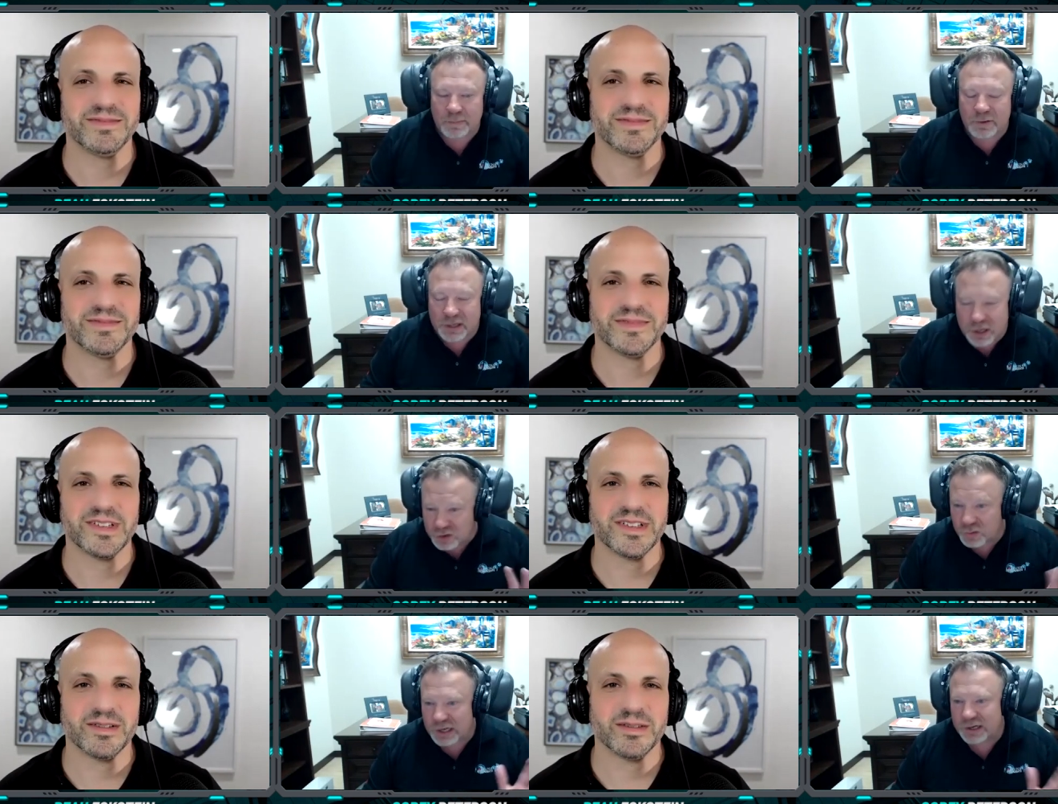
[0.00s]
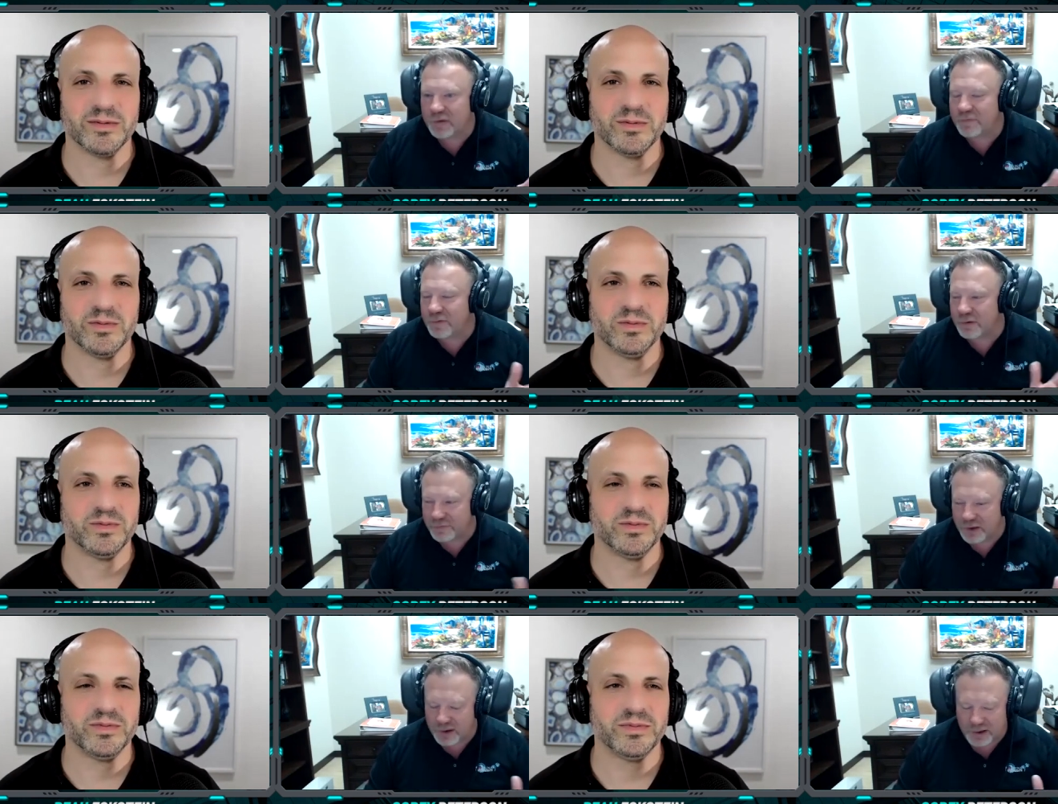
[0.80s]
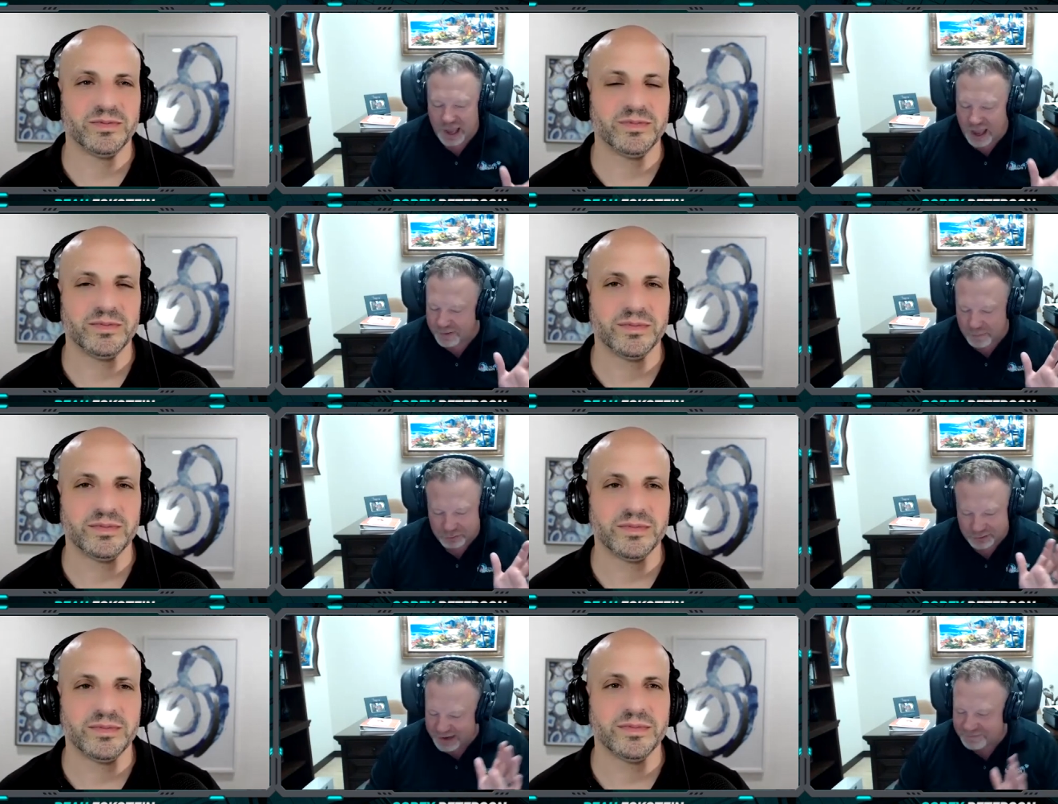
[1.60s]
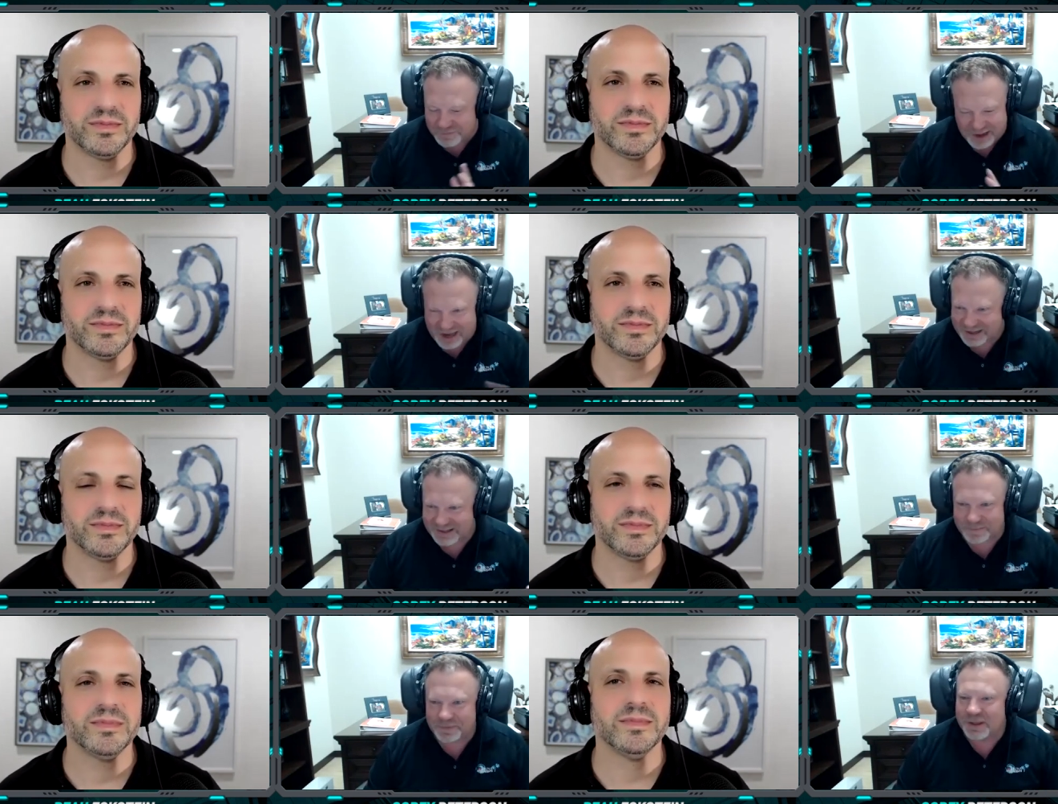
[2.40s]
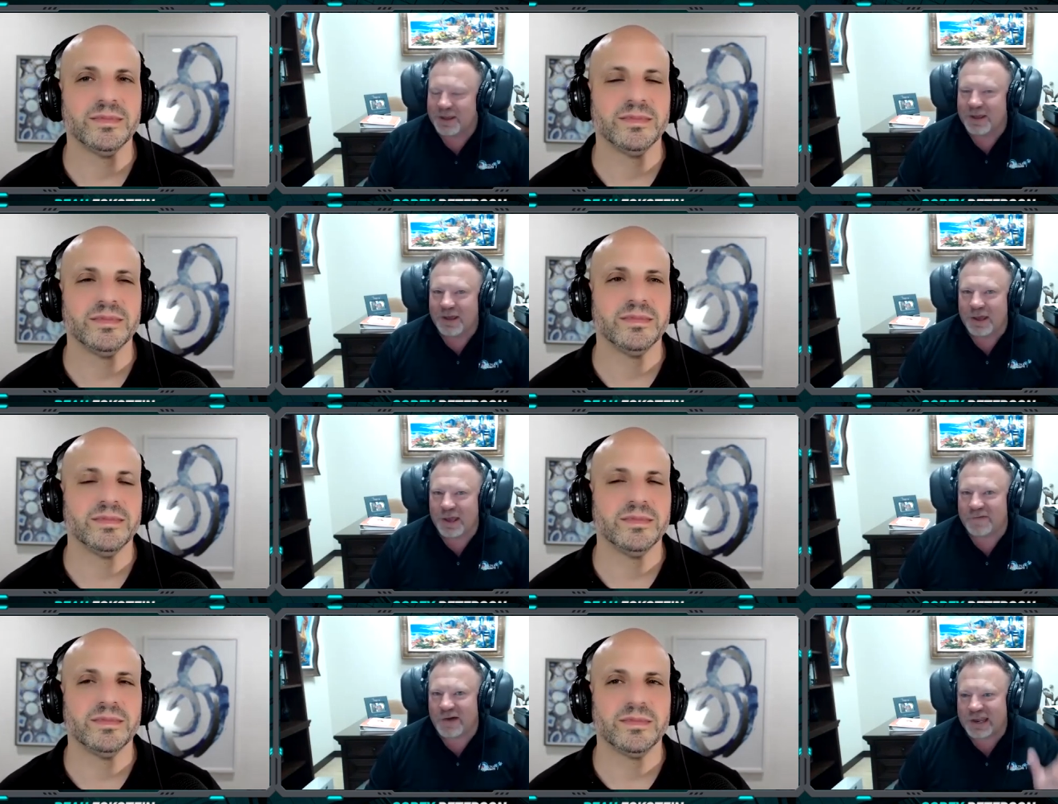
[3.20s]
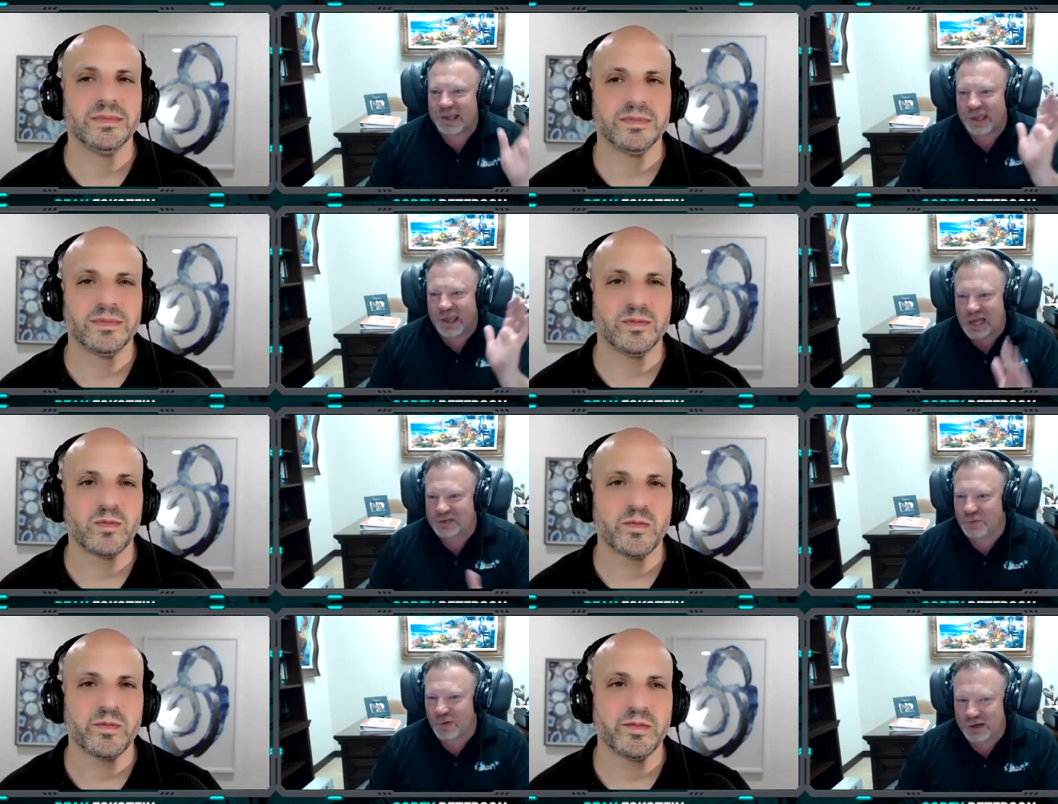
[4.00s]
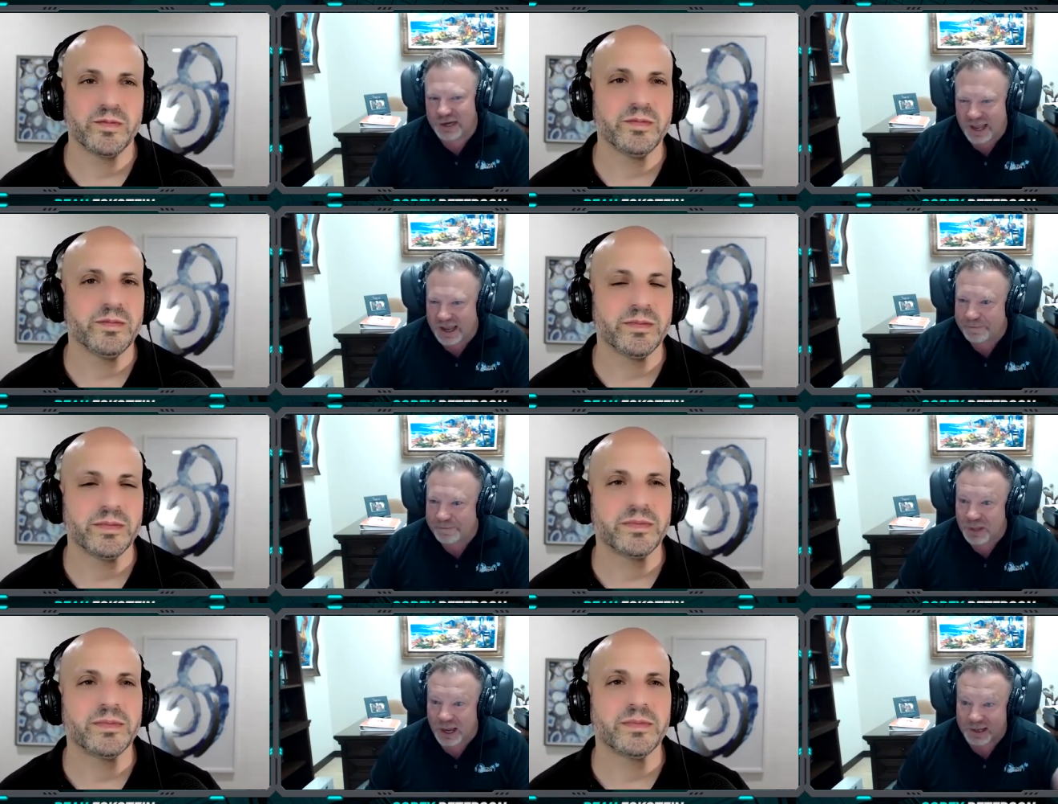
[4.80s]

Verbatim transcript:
Speaker 1: But here's what I know for a, a plain fact: if I can cash flow today, I